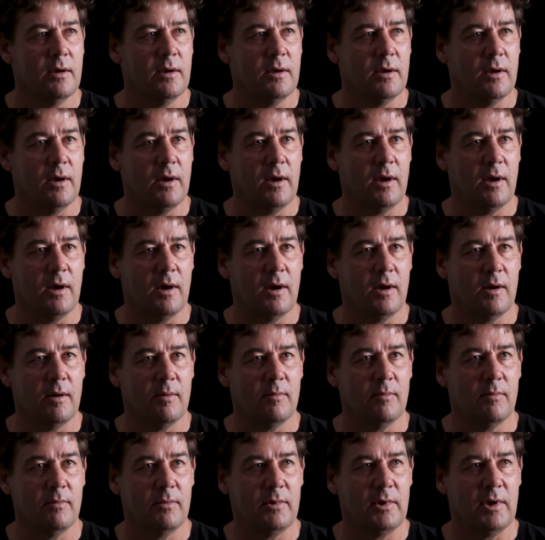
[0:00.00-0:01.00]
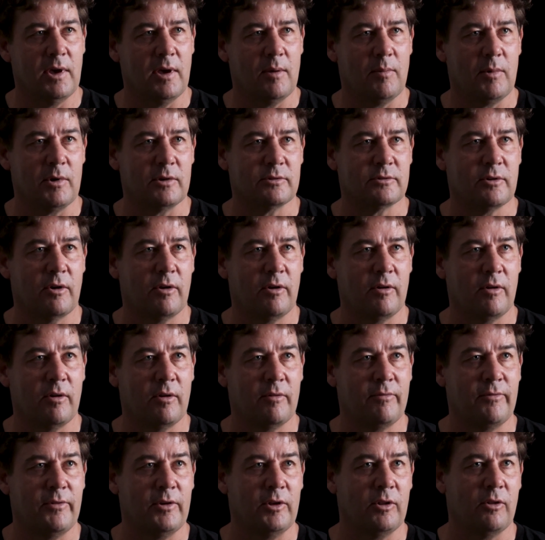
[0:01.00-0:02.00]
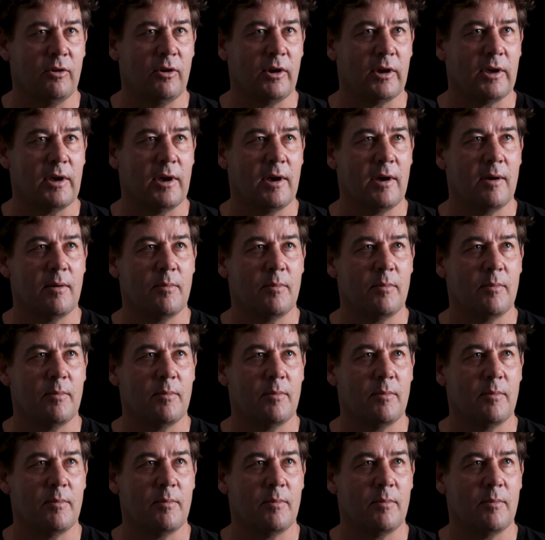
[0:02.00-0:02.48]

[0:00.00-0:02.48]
Because I feel like